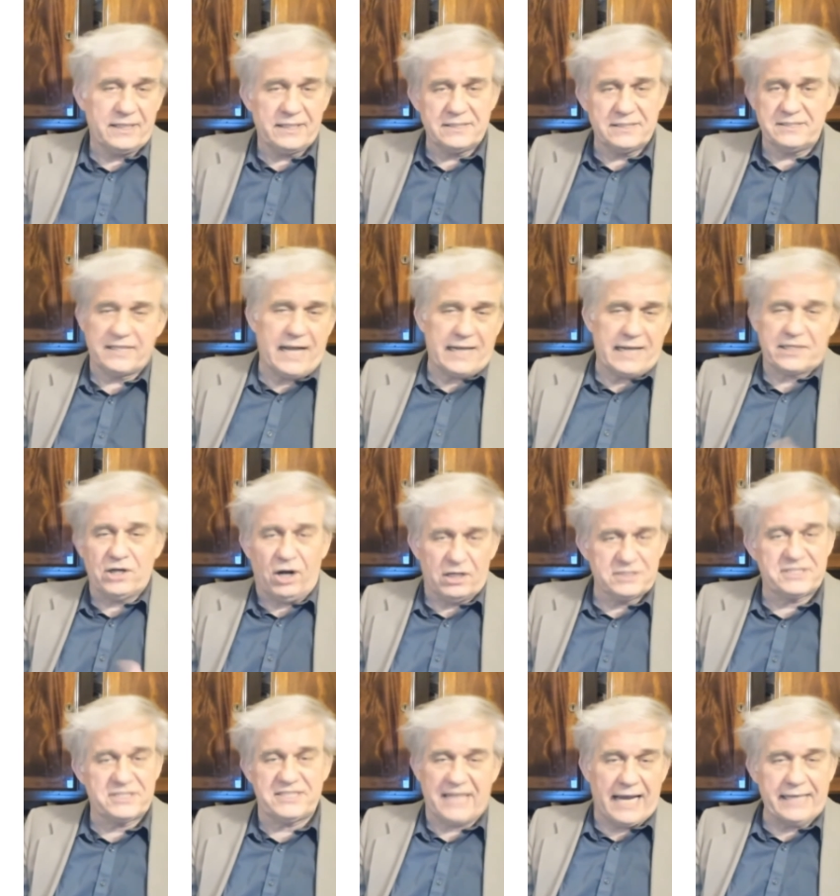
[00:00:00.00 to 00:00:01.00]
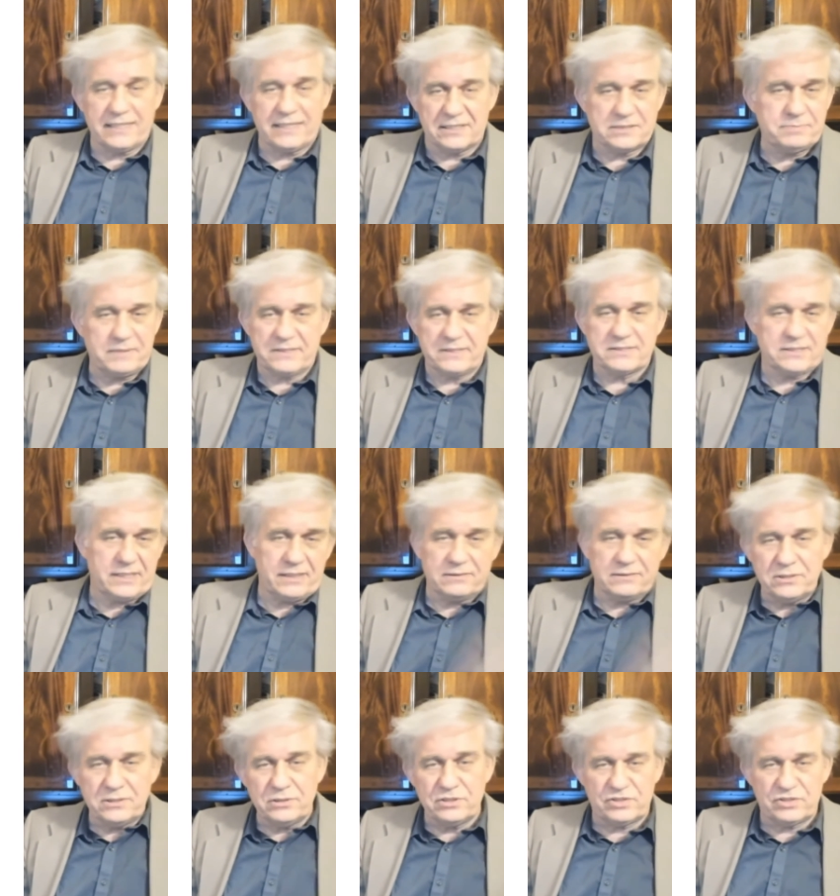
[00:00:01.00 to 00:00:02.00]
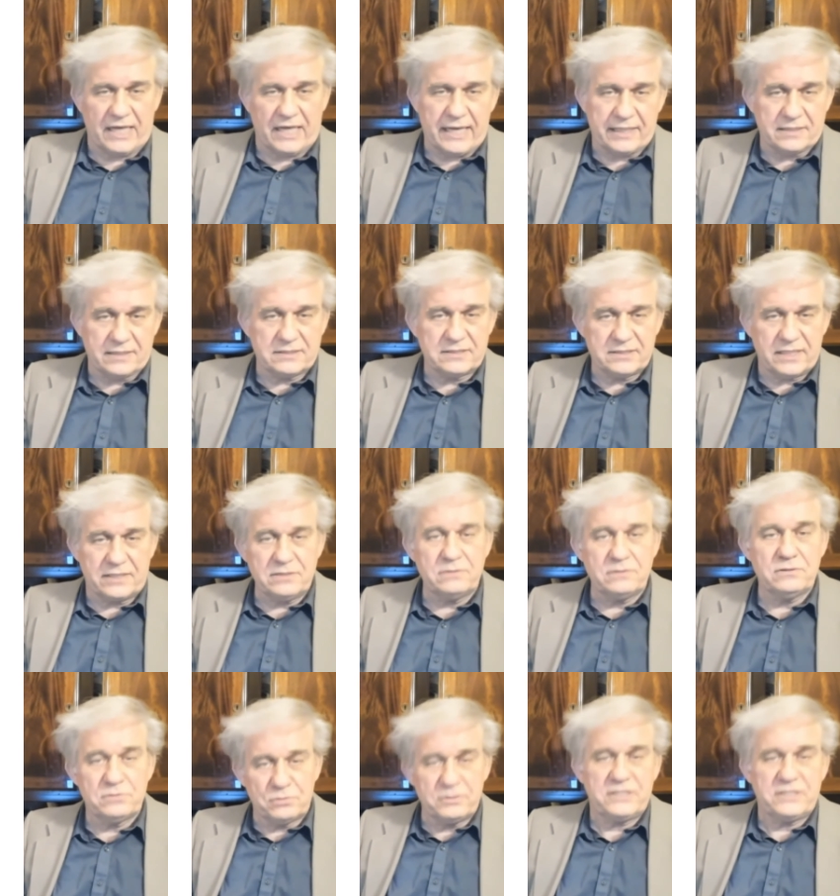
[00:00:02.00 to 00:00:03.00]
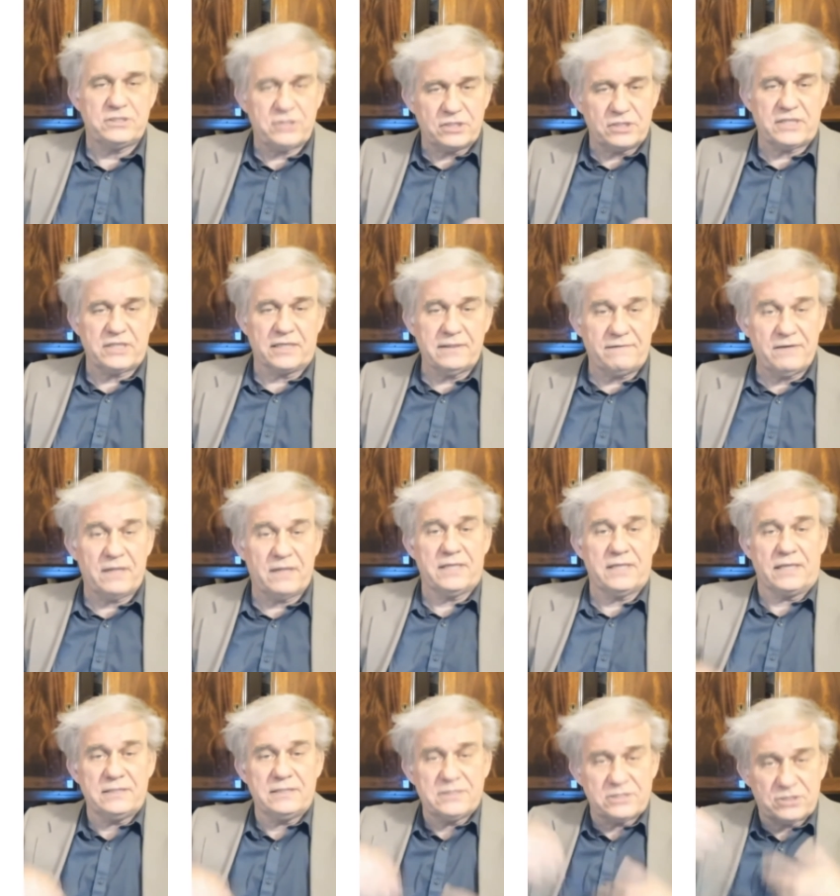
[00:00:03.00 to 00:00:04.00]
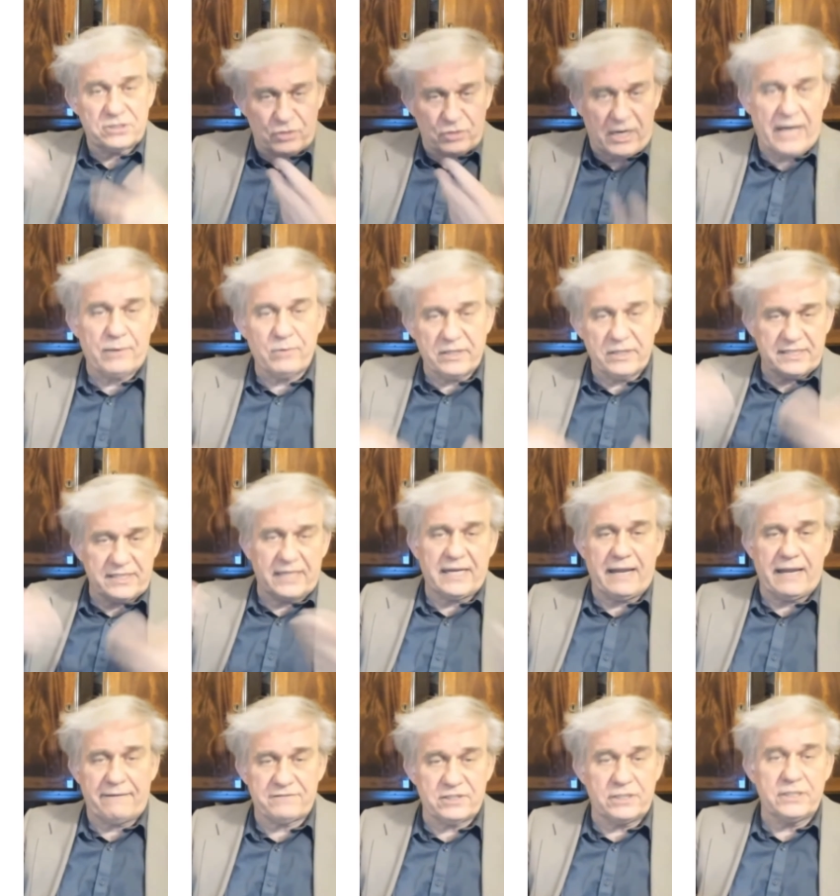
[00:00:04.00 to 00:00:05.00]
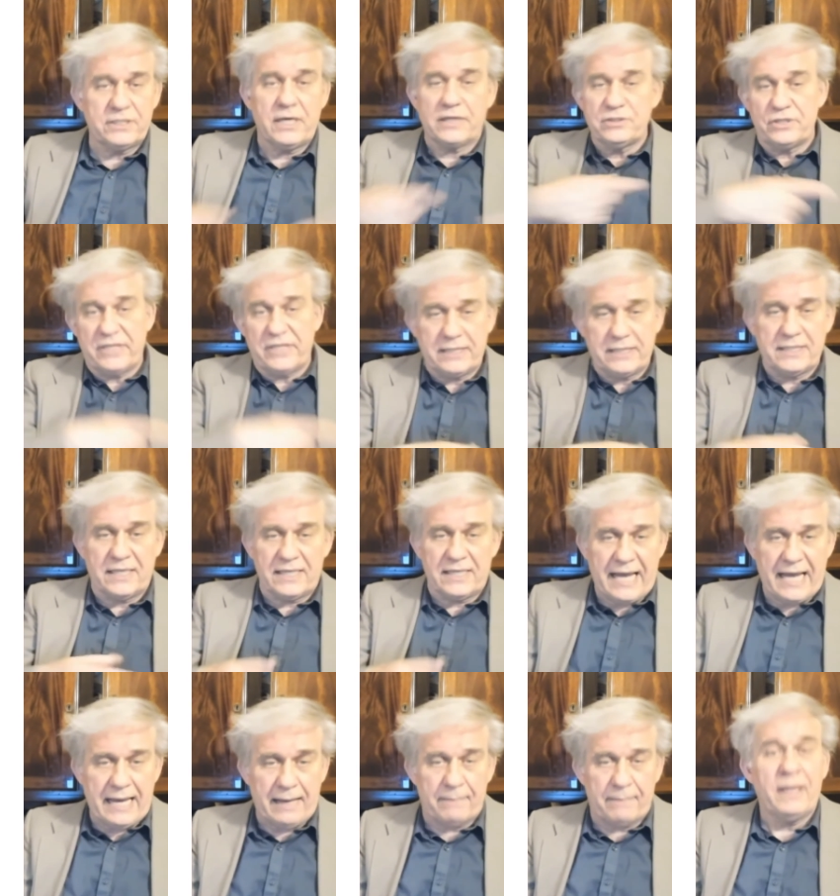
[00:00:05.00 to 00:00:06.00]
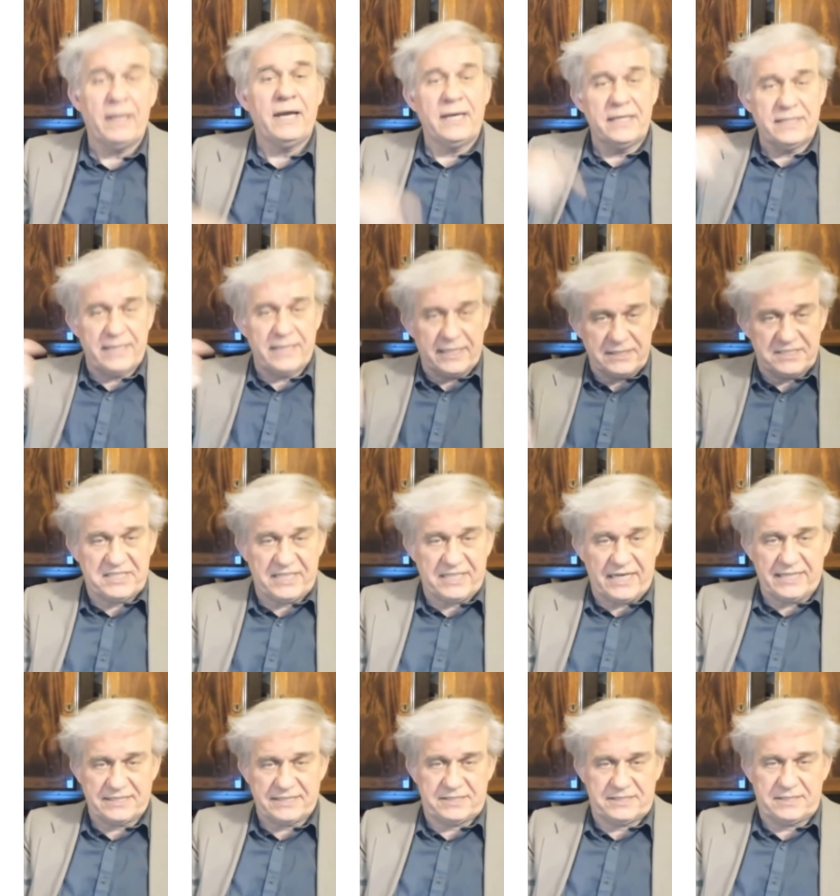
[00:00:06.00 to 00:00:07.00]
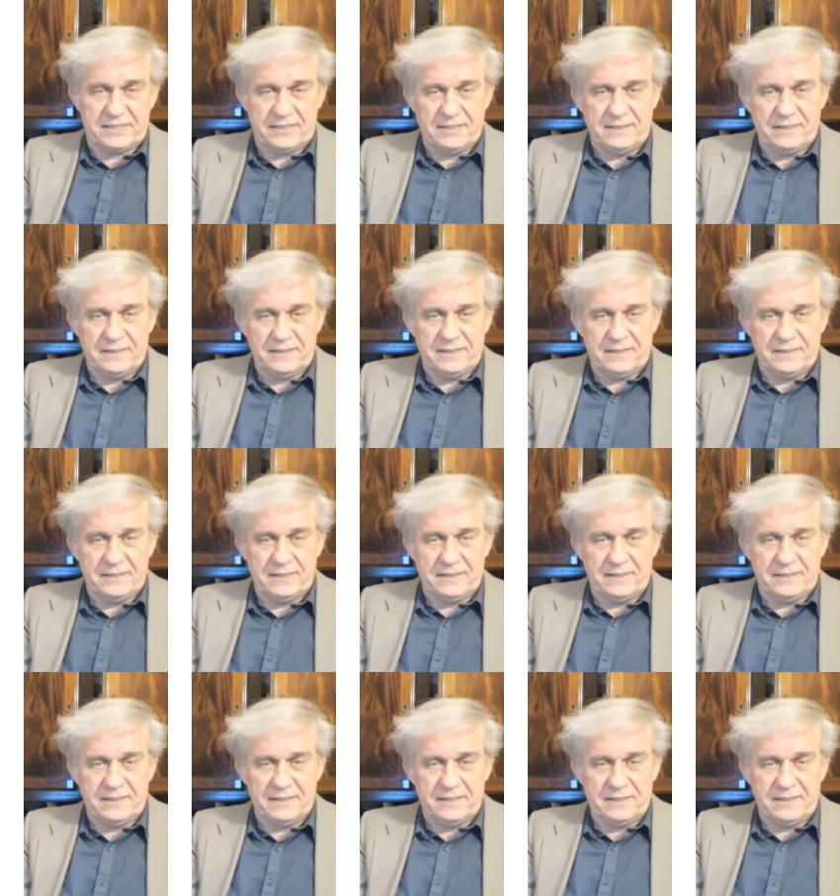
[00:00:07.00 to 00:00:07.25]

It's not called science because they don't use science. They use research and development. They just try one thing after another in the lab. They test.